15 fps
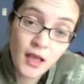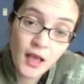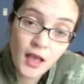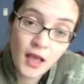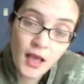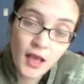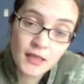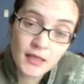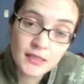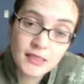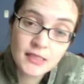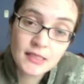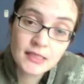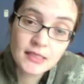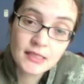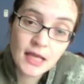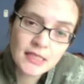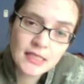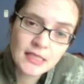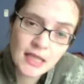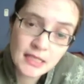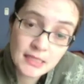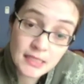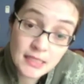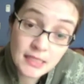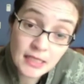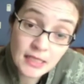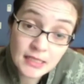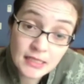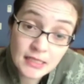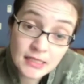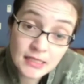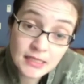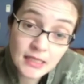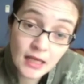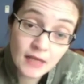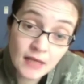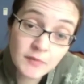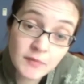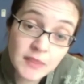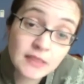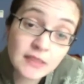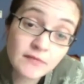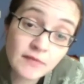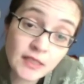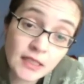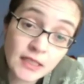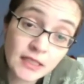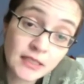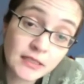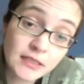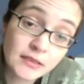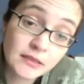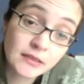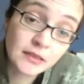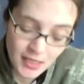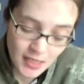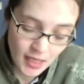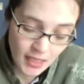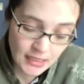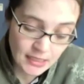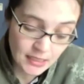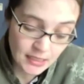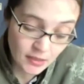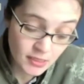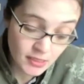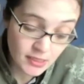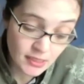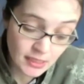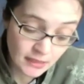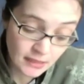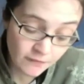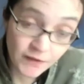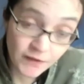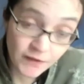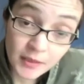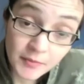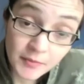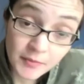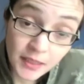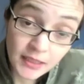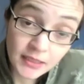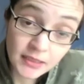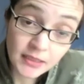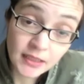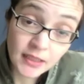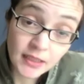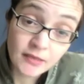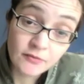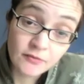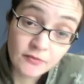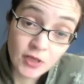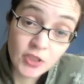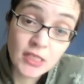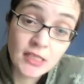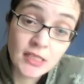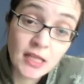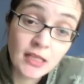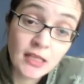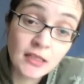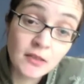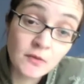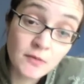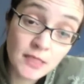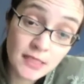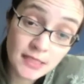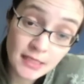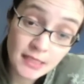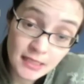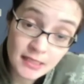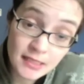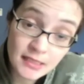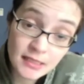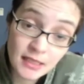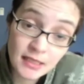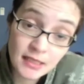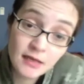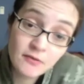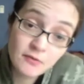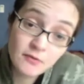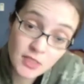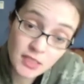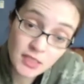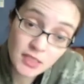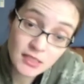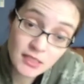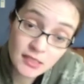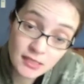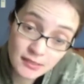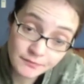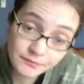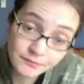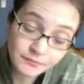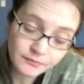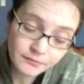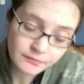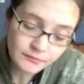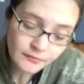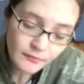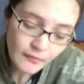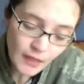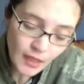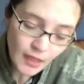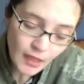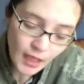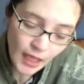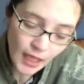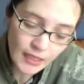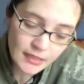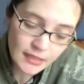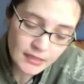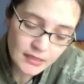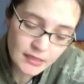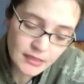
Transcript: And since 1996, I've been living here. I did not study film in Russia. I studied linguistics and languages. Uh-huh. And